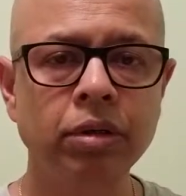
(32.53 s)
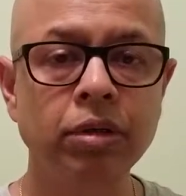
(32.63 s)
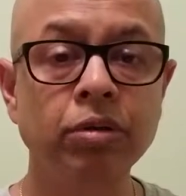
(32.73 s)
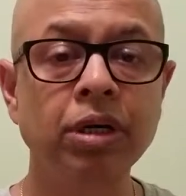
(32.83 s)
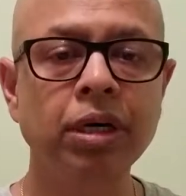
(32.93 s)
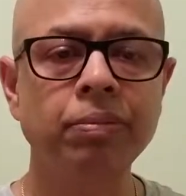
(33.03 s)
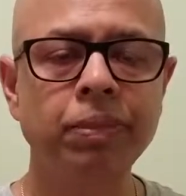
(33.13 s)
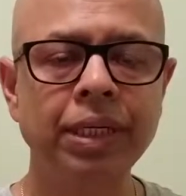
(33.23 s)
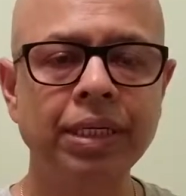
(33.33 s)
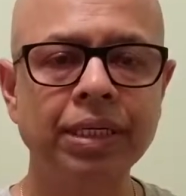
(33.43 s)
yoga
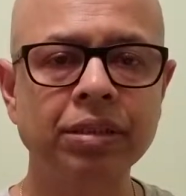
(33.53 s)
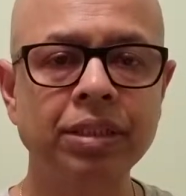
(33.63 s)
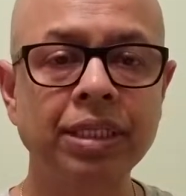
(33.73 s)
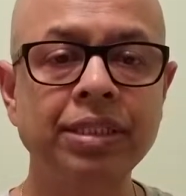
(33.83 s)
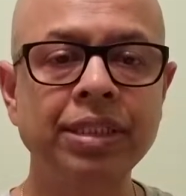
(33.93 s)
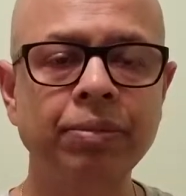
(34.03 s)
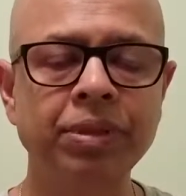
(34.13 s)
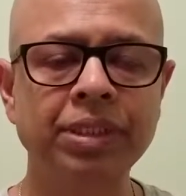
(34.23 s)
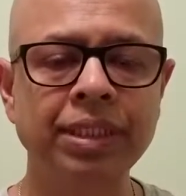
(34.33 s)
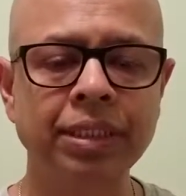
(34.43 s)
meditation, that's chapter
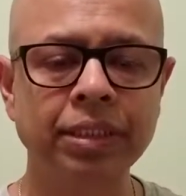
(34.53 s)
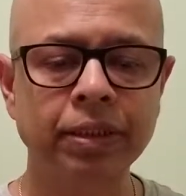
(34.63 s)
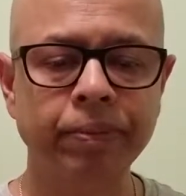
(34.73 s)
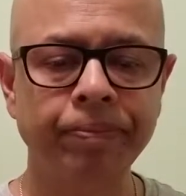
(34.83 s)
6.